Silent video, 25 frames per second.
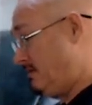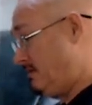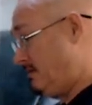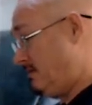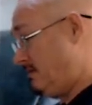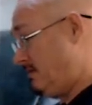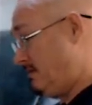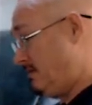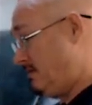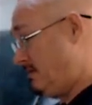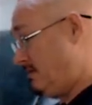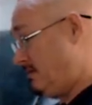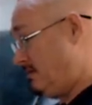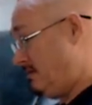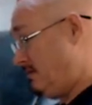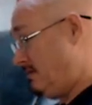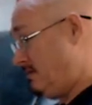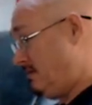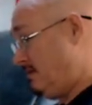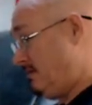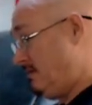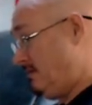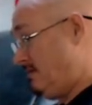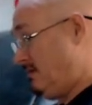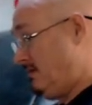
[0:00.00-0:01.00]

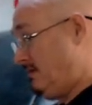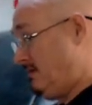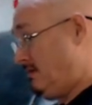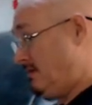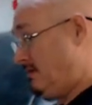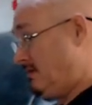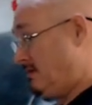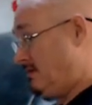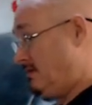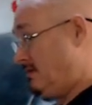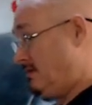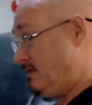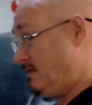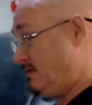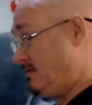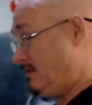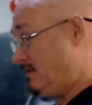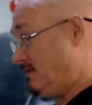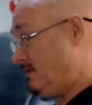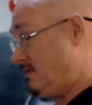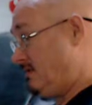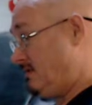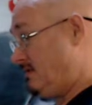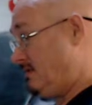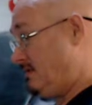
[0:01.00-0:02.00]

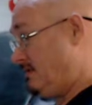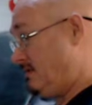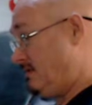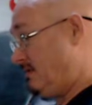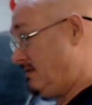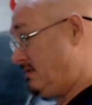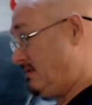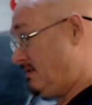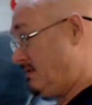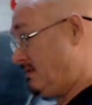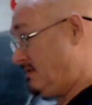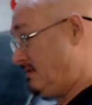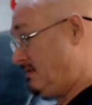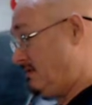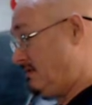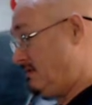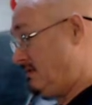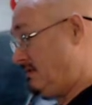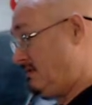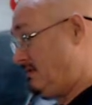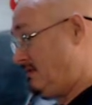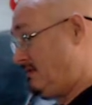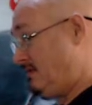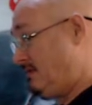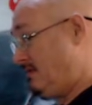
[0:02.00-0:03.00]

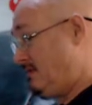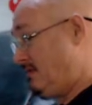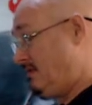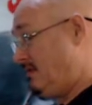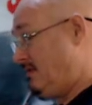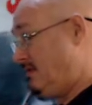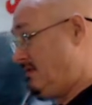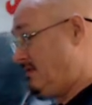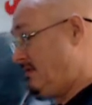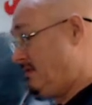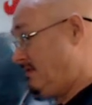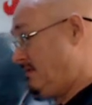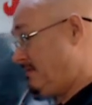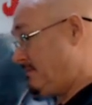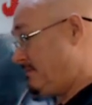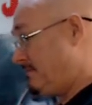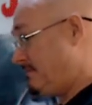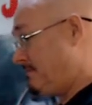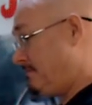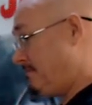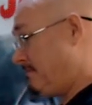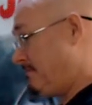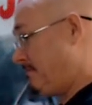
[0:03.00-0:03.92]
Nobody speaks.